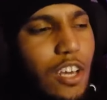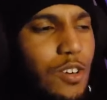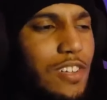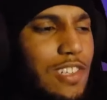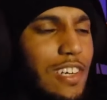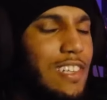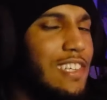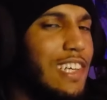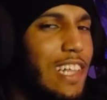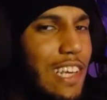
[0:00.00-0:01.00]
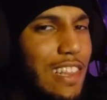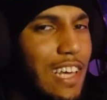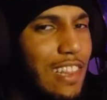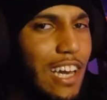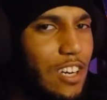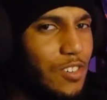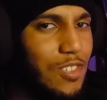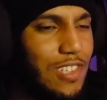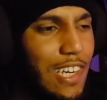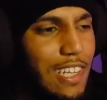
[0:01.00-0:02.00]
you can tell that he's got like that
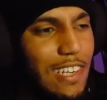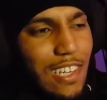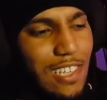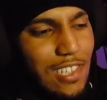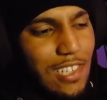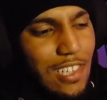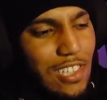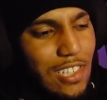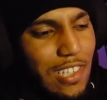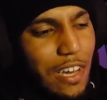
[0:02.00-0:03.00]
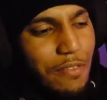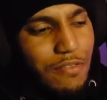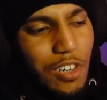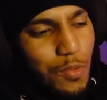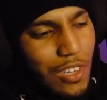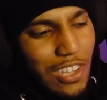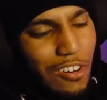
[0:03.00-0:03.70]
theatrical side that he gets to just have fun with